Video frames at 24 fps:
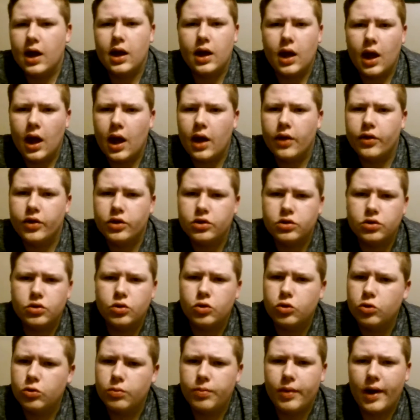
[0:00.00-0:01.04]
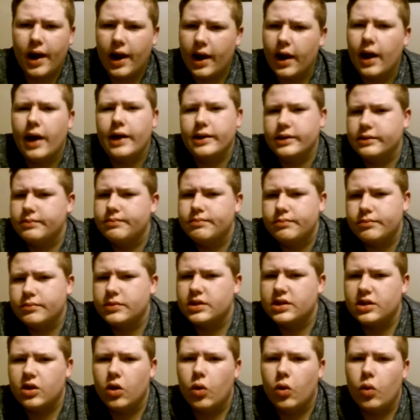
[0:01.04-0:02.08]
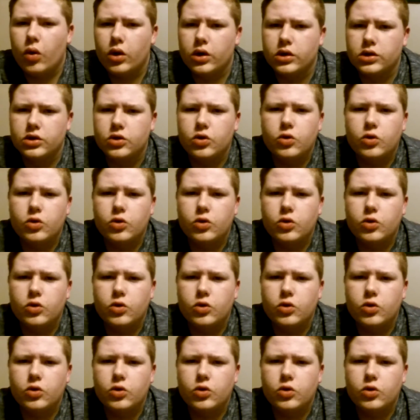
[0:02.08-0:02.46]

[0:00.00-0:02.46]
hey, yeah, this is cool, but I still want